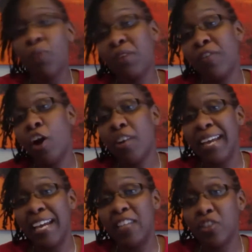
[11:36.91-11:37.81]
We've
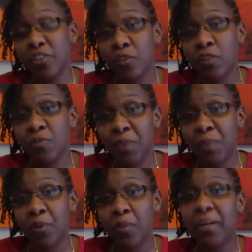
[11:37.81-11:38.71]
already answered those people,